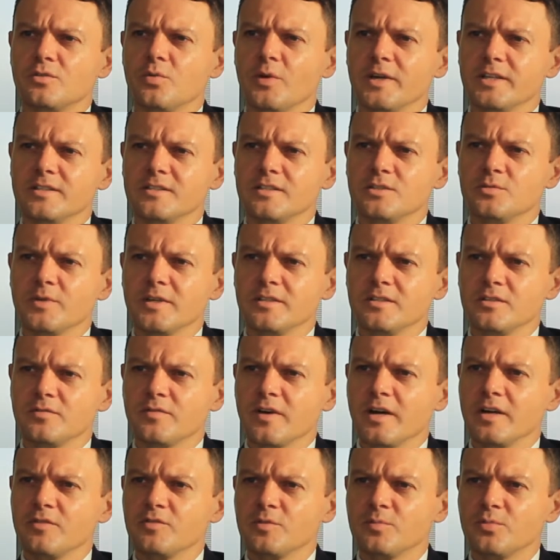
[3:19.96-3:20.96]

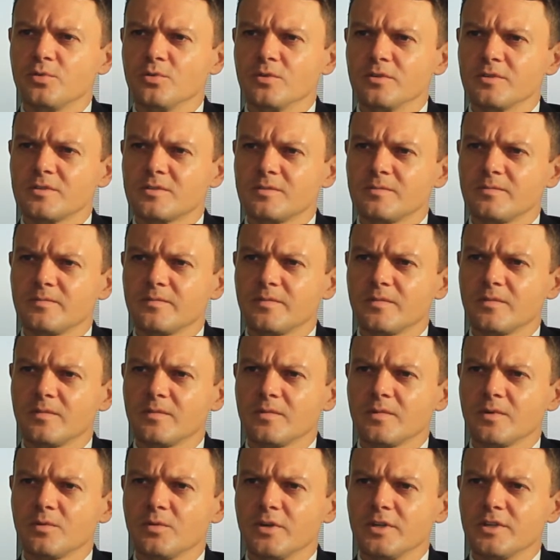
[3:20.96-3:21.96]
2025 report,
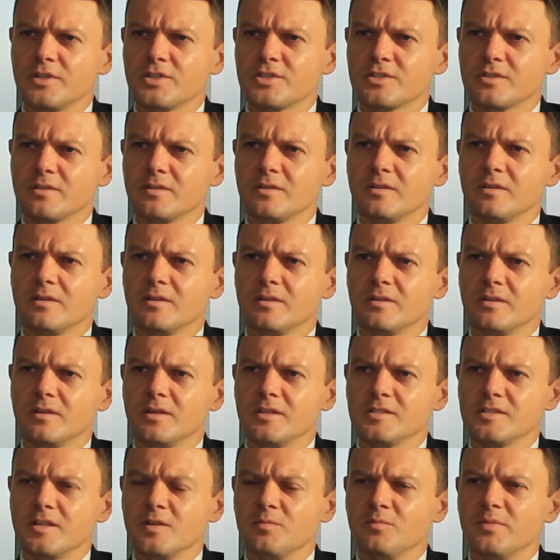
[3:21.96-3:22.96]
which
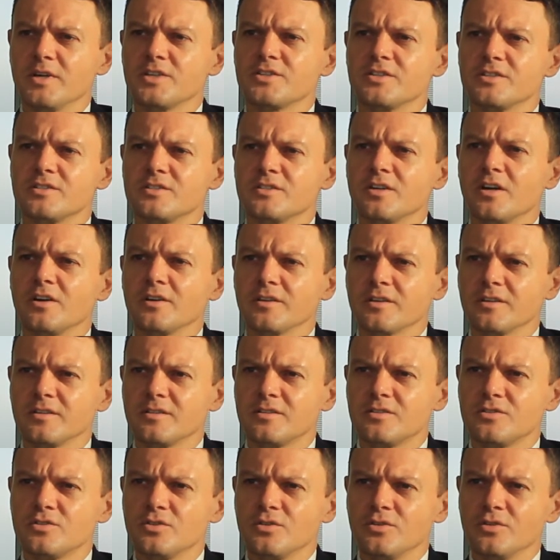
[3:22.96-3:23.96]
is an ambitious target
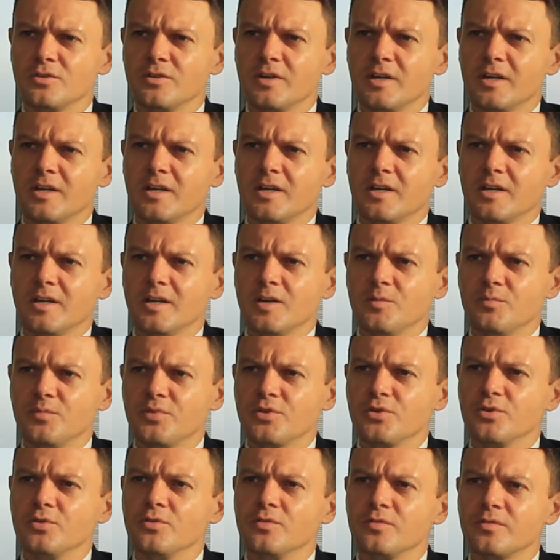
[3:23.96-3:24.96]
to
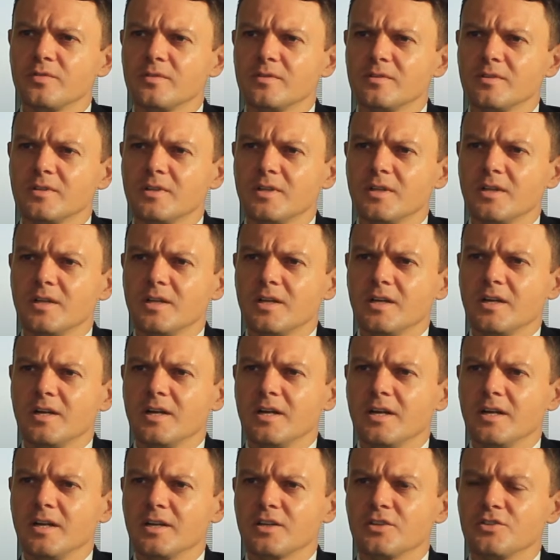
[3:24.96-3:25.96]
improve
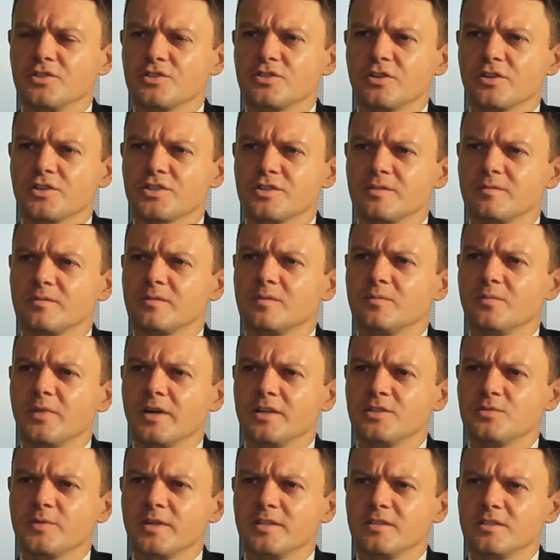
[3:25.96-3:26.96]
uh, construction
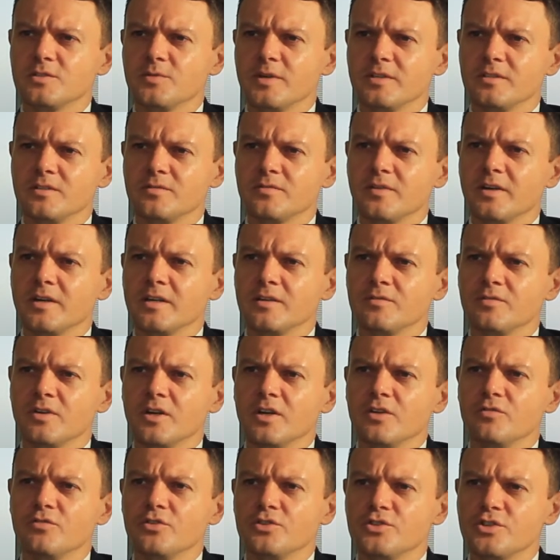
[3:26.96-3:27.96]
by
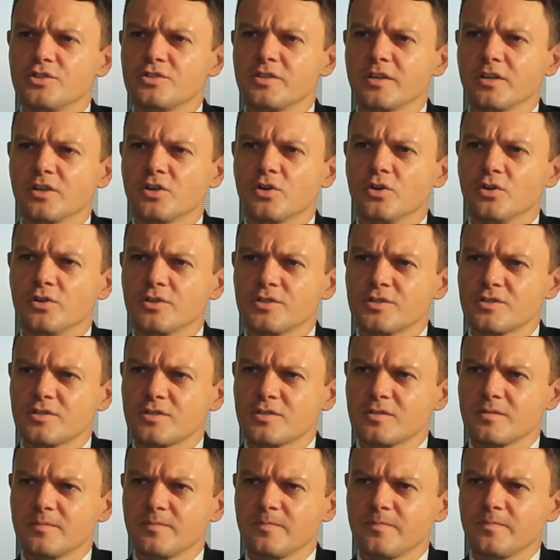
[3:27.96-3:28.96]
2025, reducing
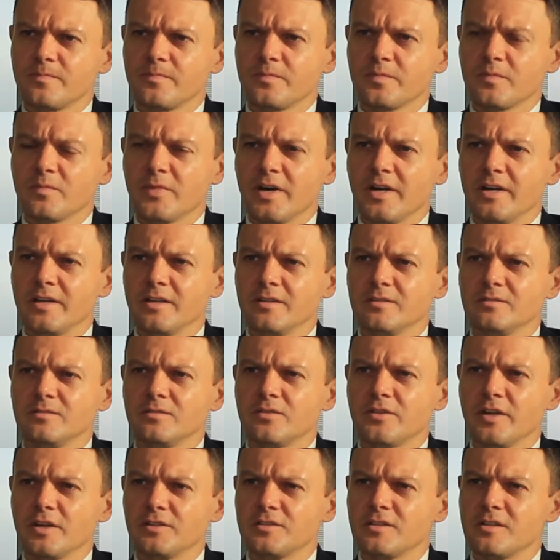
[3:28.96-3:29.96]
costs by
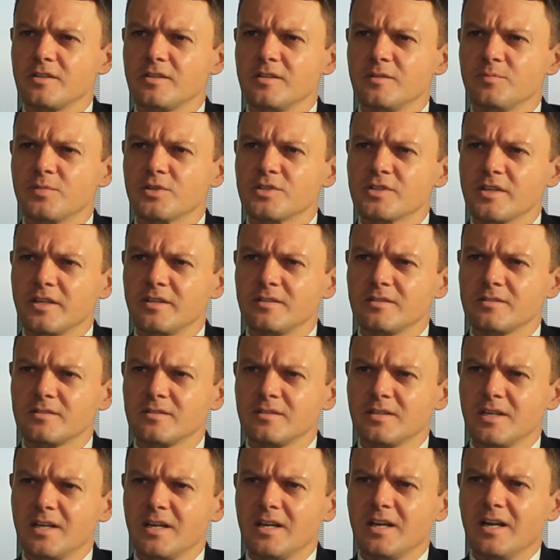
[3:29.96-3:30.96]
33%
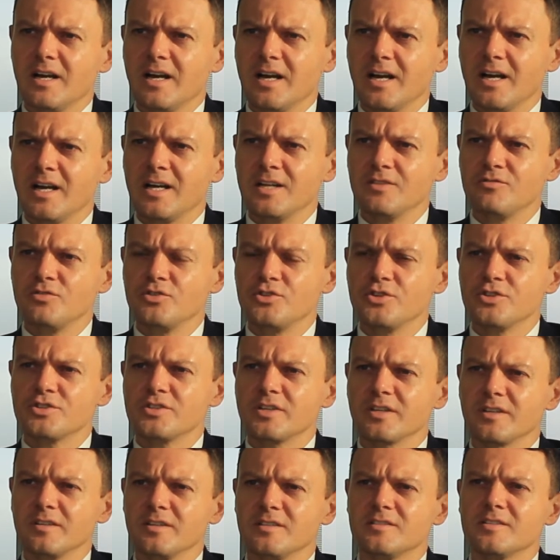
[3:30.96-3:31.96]
and
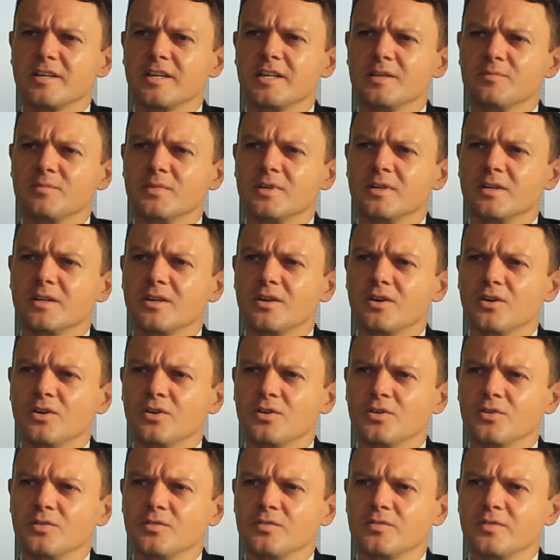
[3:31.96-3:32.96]
reducing the time
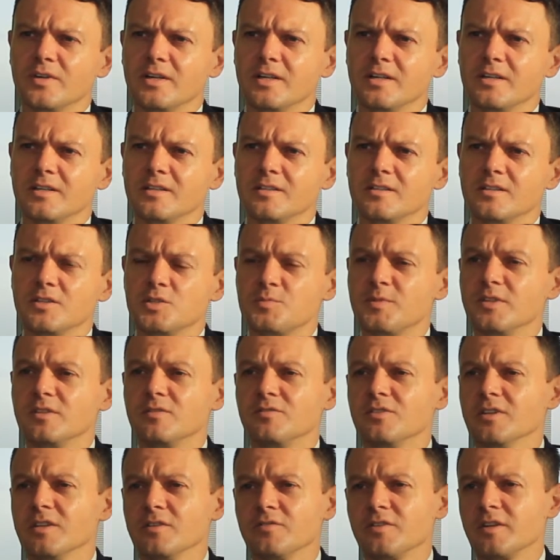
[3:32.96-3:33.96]
of uh, the speed
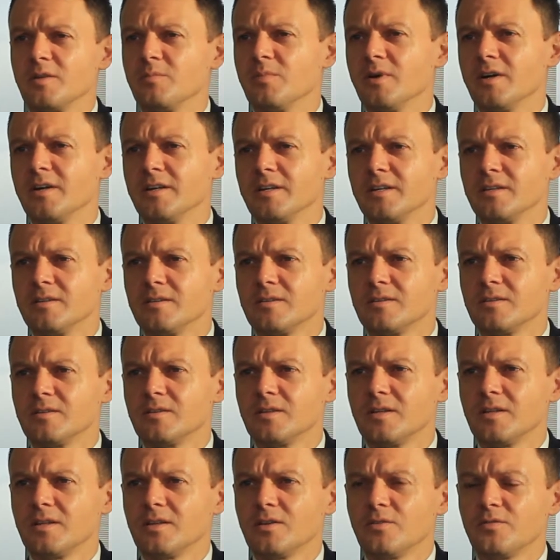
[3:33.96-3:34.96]
of delivery by
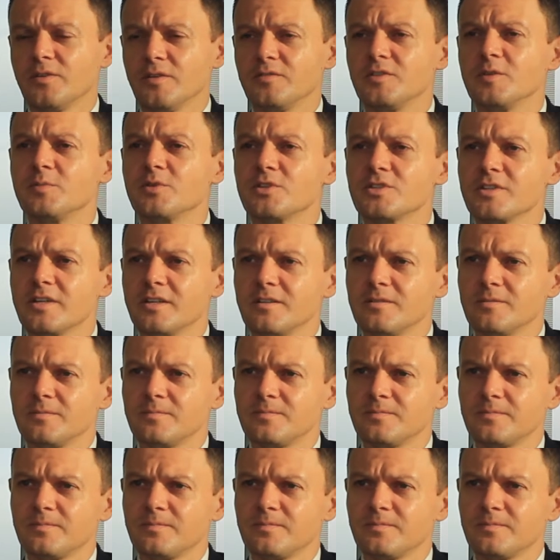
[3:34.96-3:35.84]
50%.